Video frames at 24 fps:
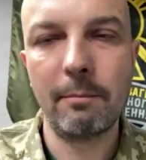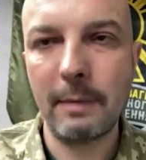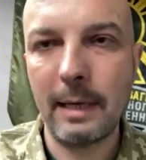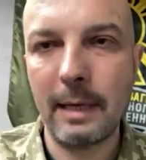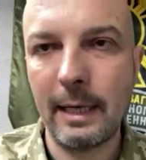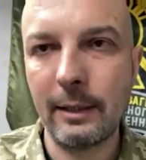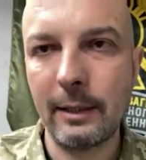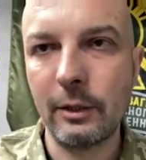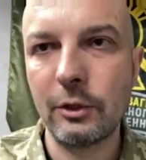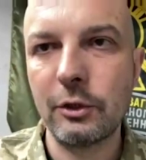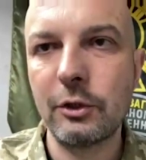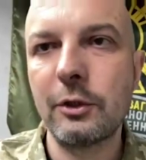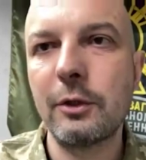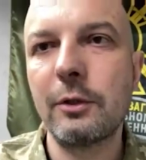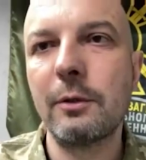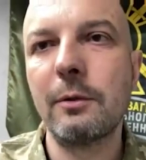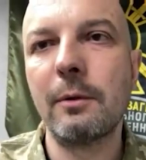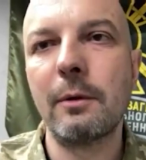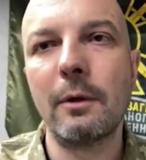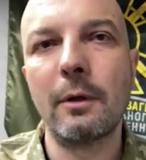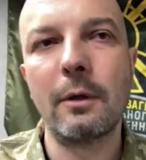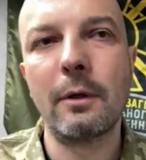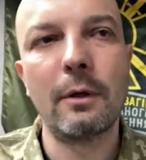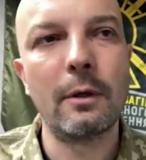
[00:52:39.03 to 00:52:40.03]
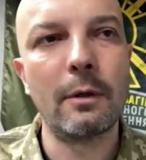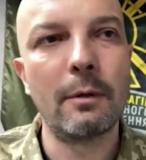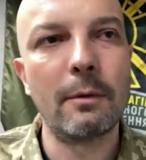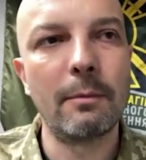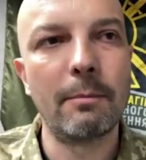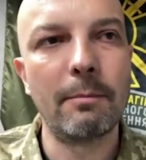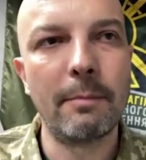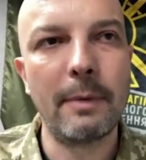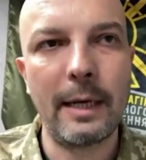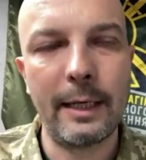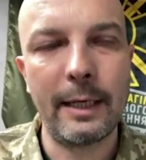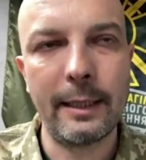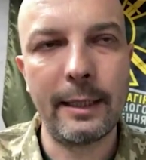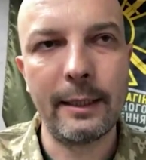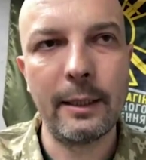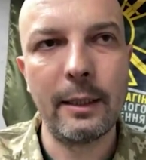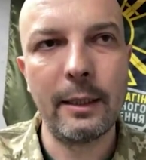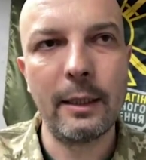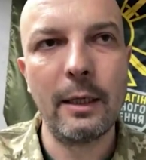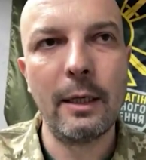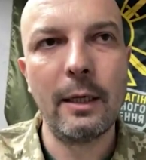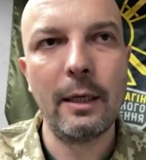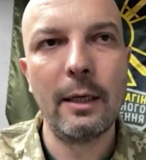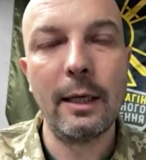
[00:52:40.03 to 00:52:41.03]
managed uh, by
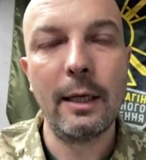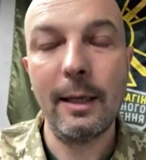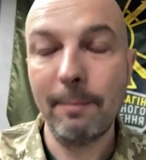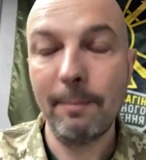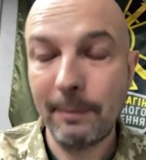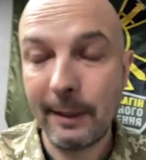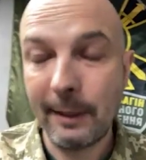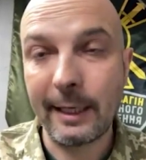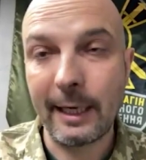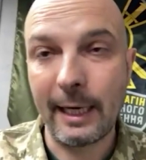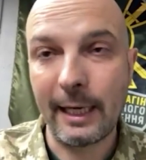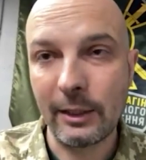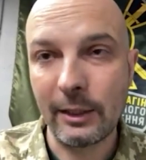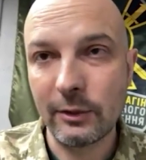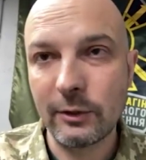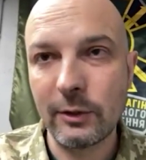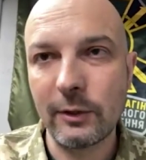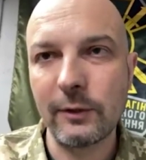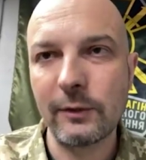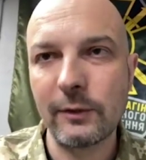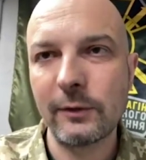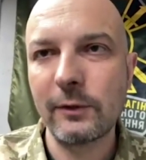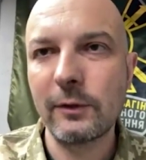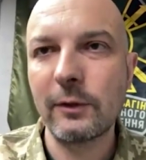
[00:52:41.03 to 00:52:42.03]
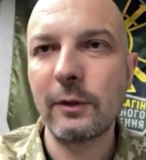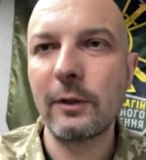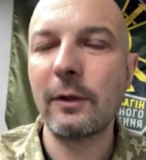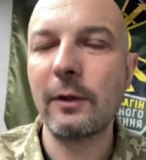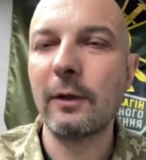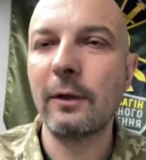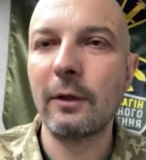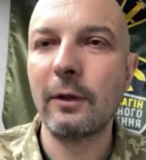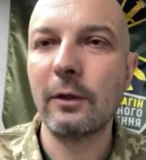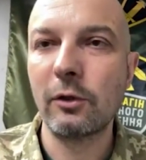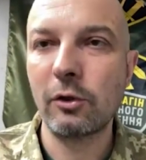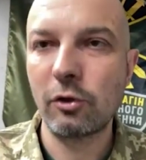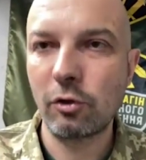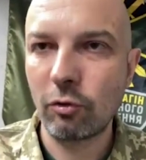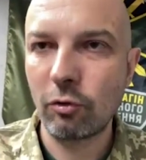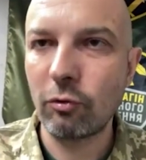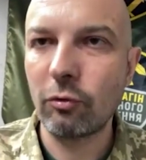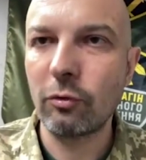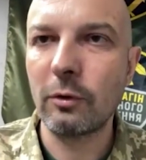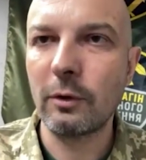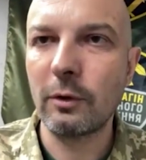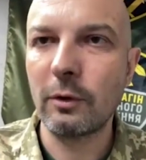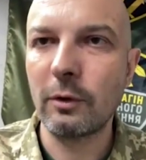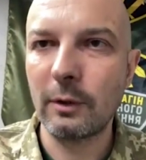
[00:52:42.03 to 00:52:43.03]
applications uh,
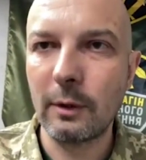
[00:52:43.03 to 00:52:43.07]
soon,